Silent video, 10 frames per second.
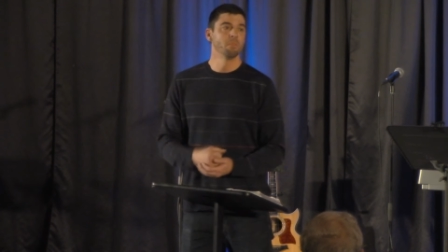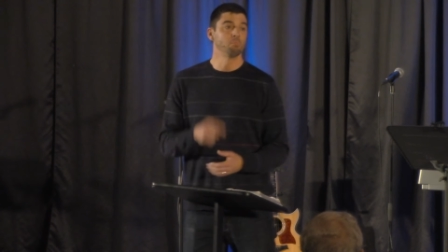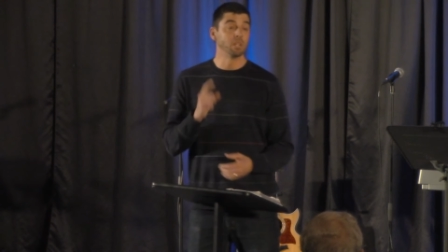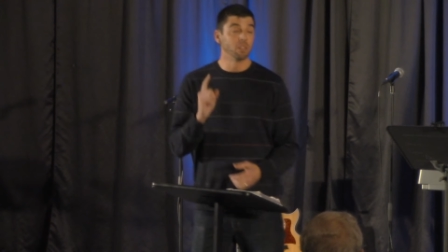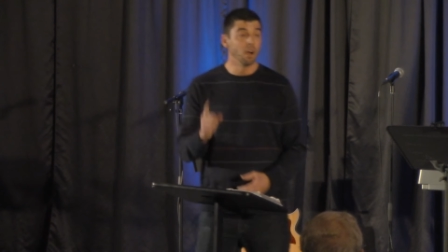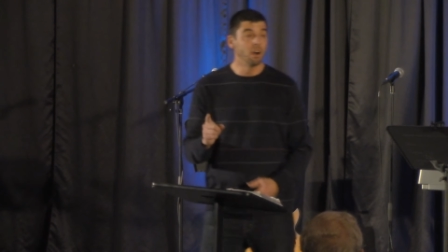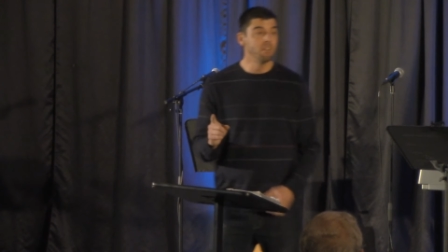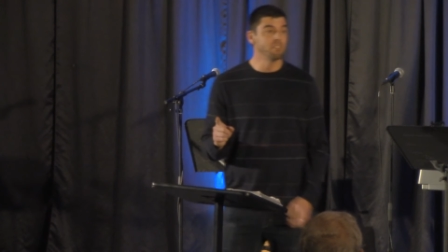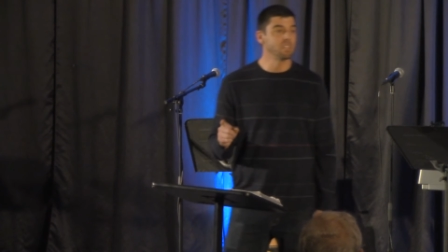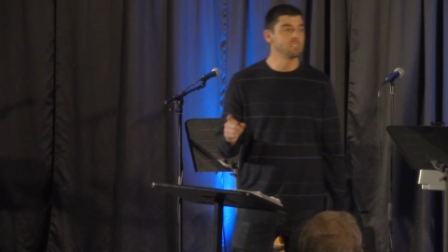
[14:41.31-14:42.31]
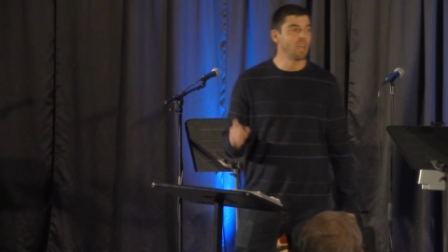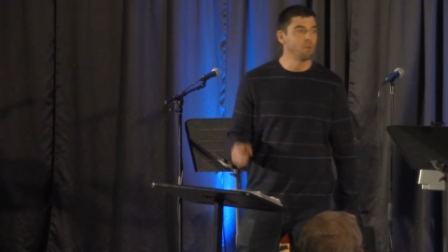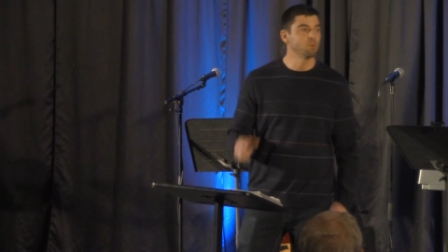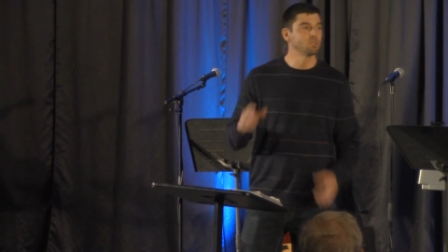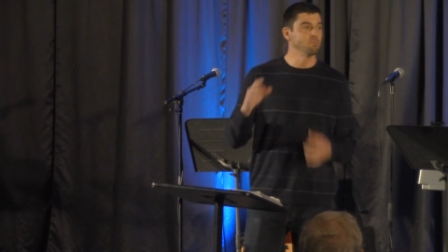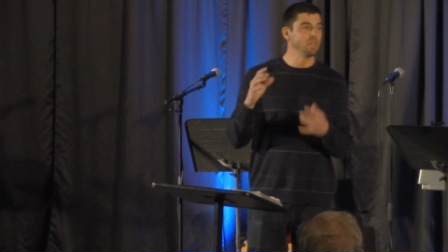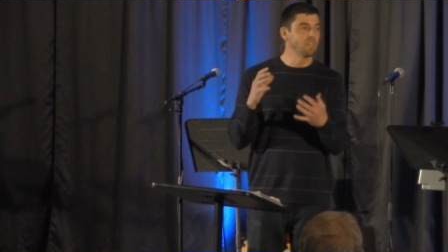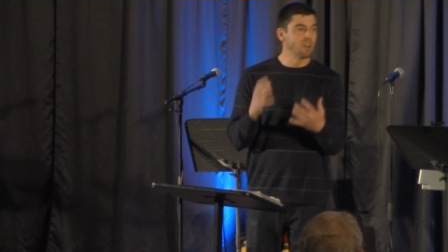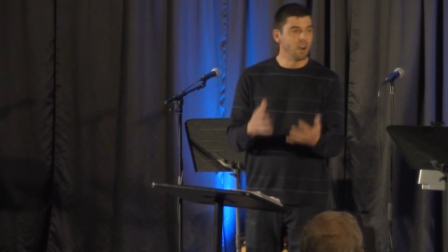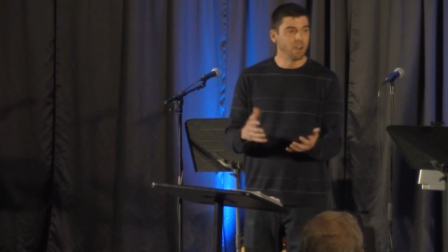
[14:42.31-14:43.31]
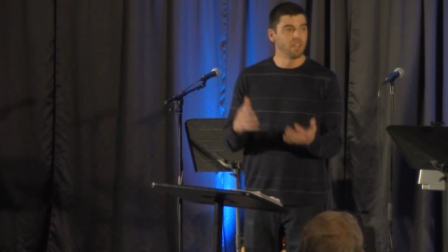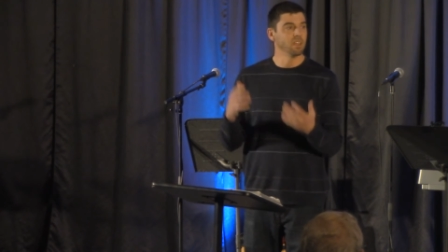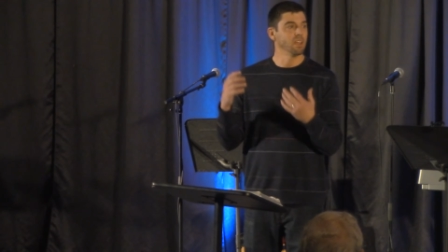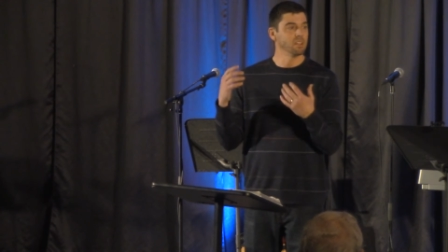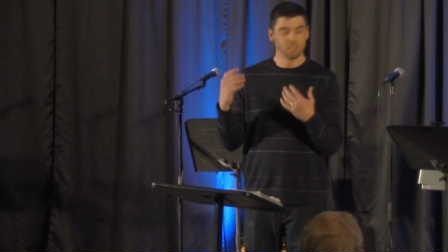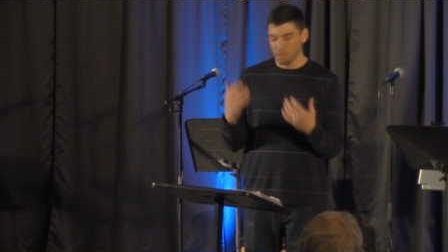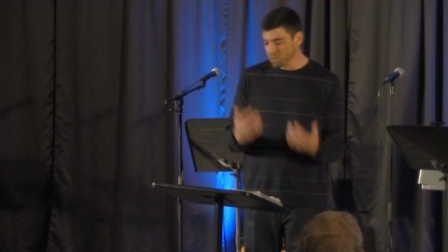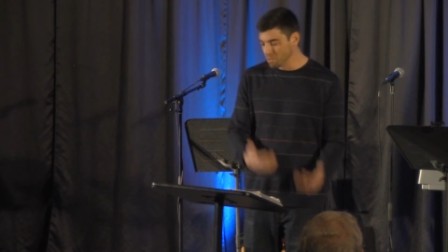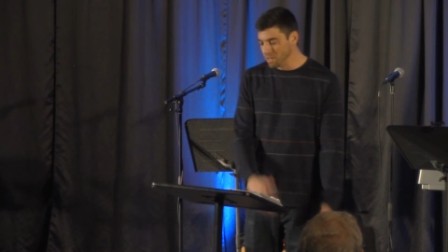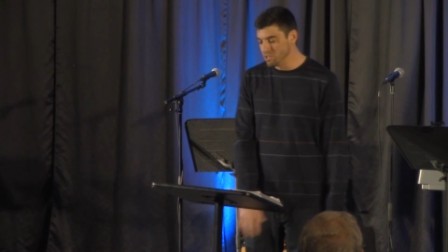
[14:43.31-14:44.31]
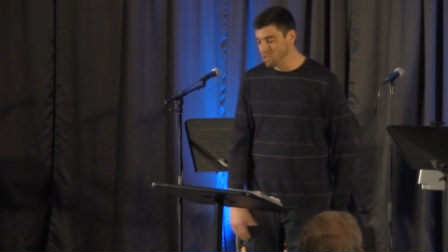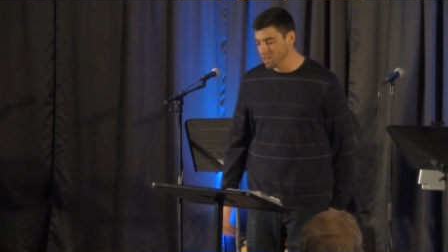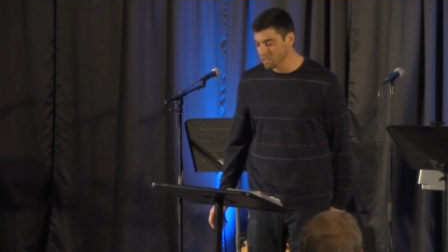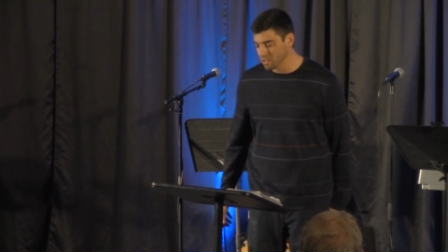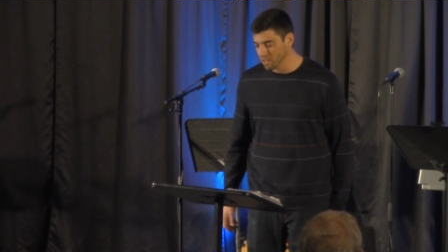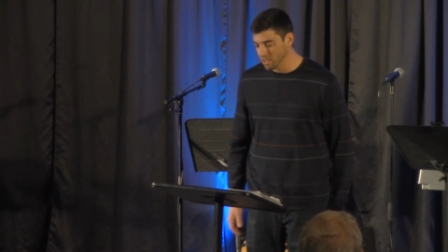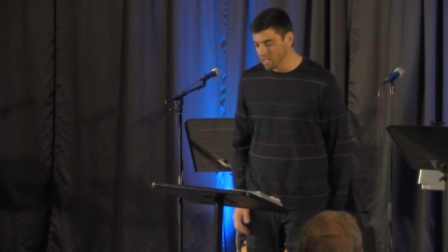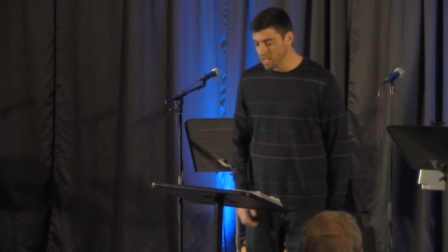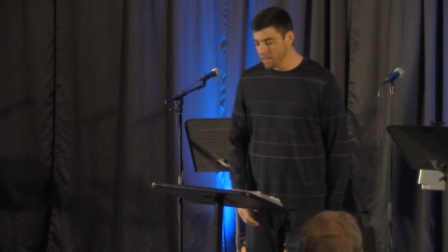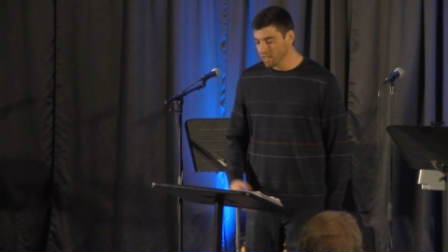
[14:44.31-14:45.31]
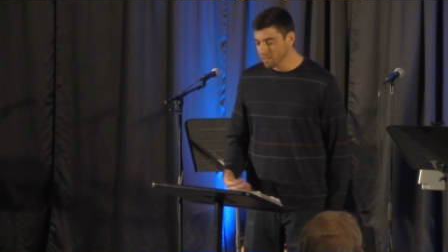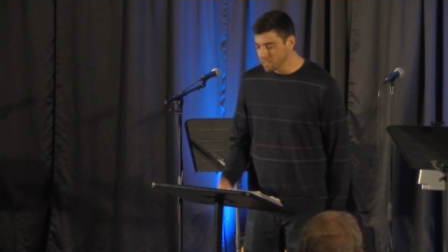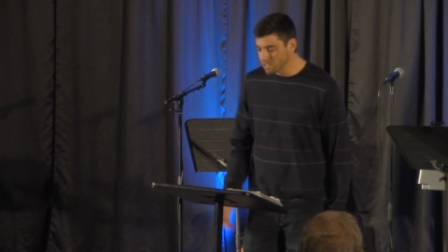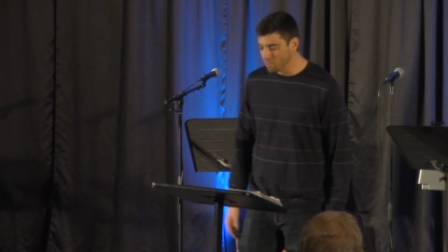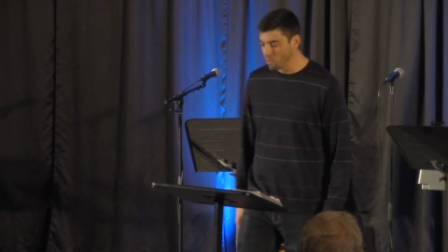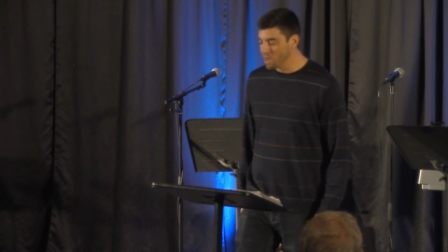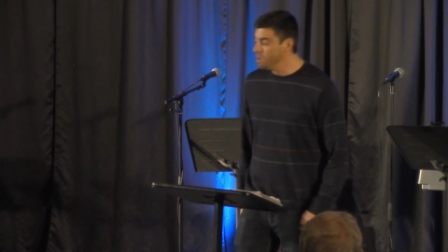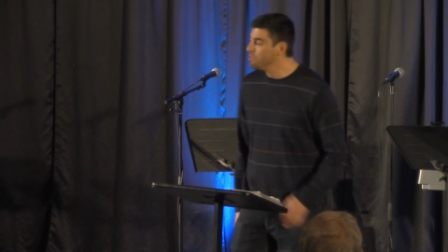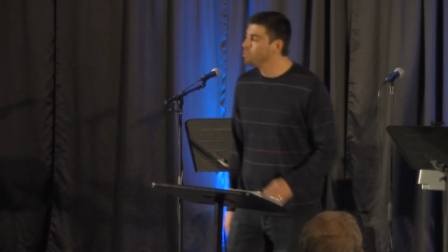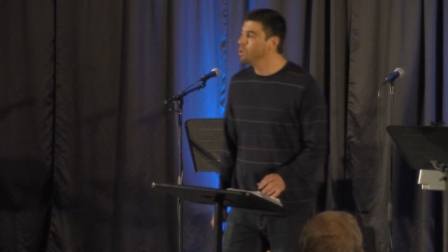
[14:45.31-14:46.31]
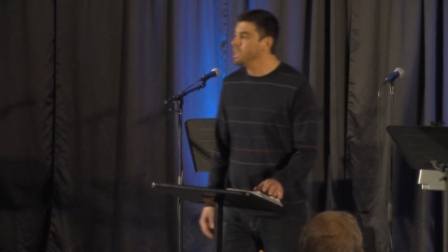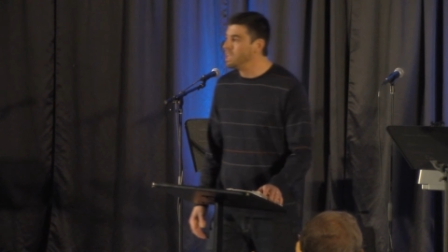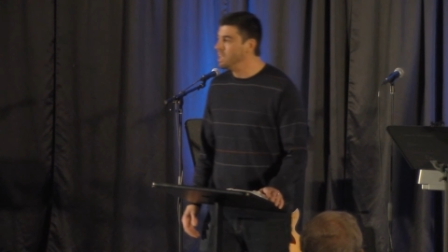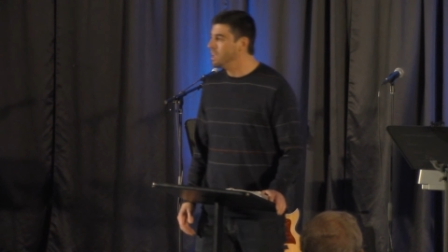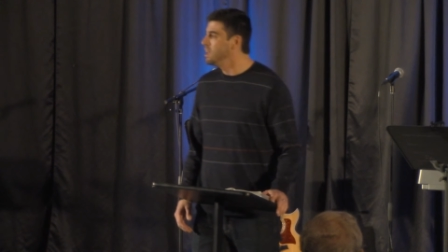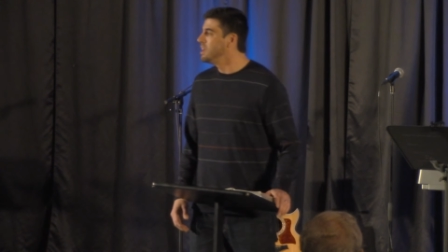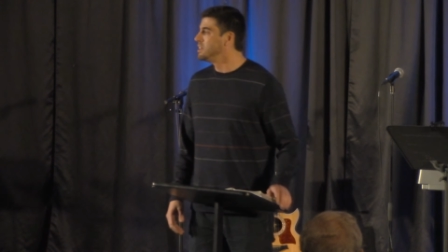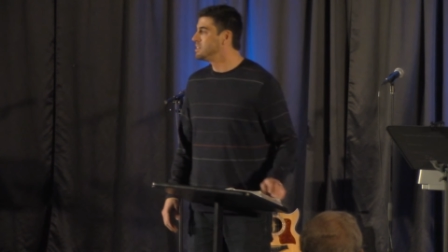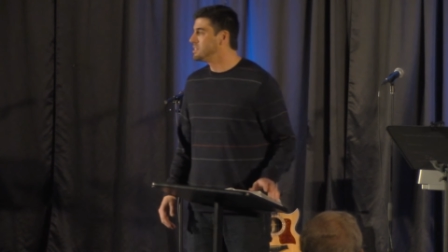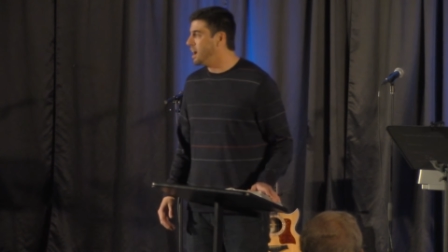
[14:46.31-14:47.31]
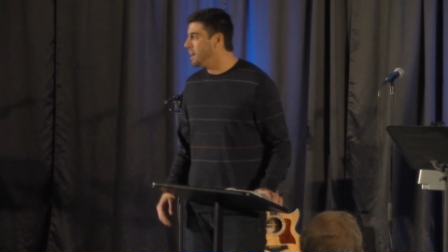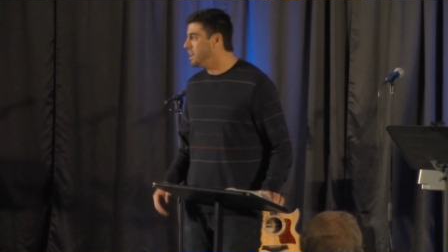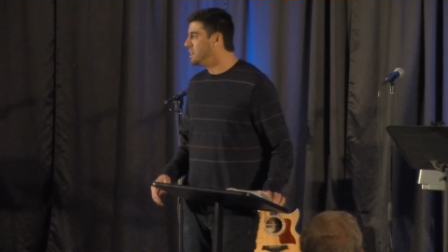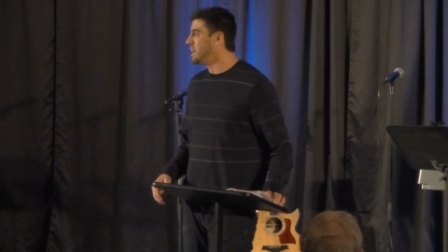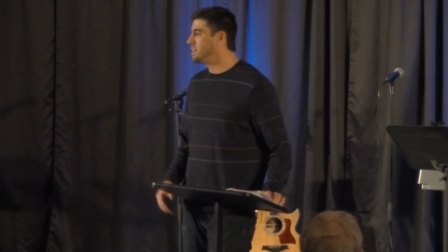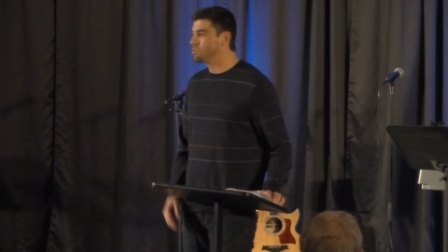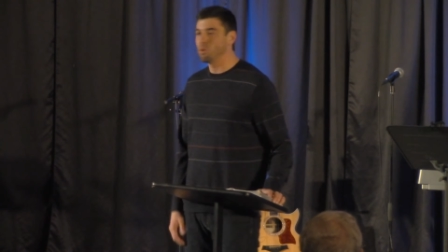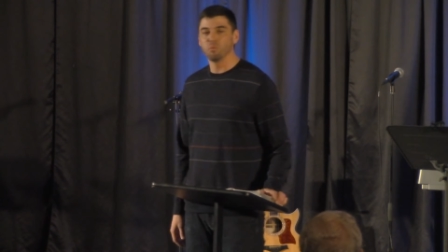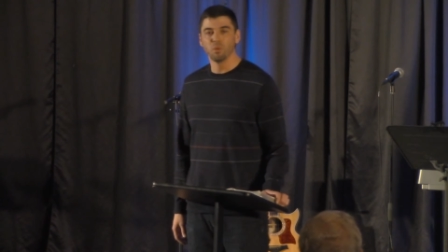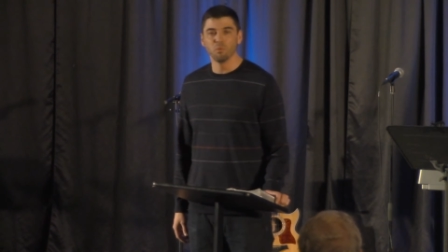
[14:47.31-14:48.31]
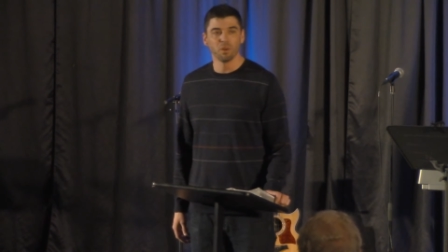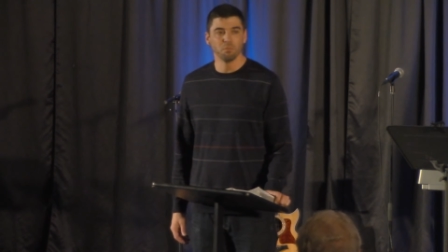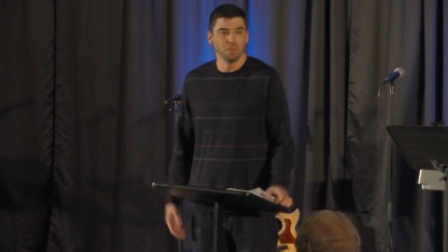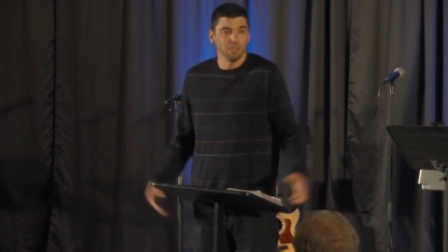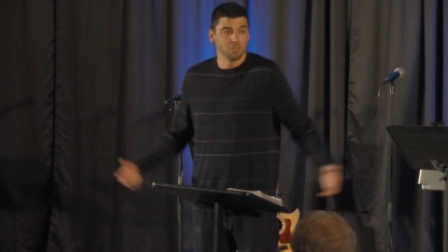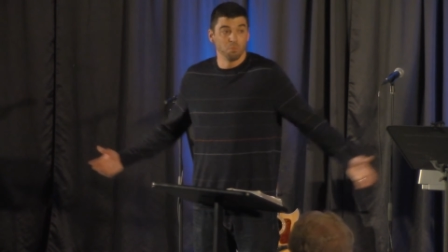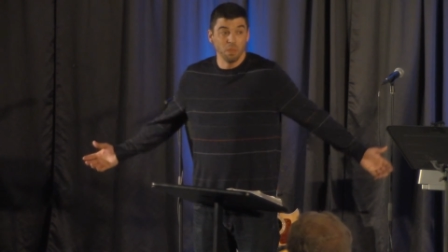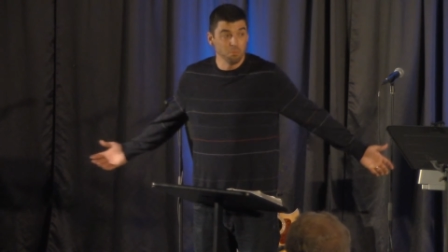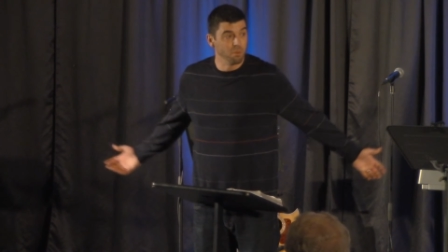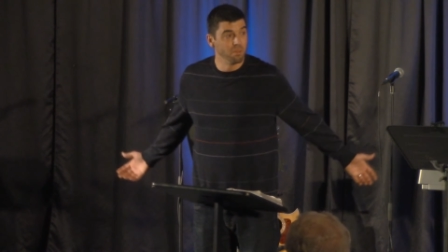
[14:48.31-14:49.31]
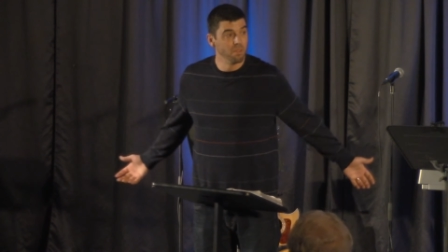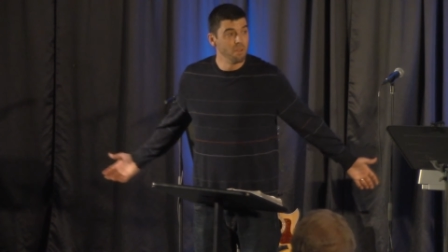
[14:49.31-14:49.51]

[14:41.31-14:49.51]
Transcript: But love is able to be kind and it's able to be gentle. Now, listen, what if we decided that's what we want to be as a people?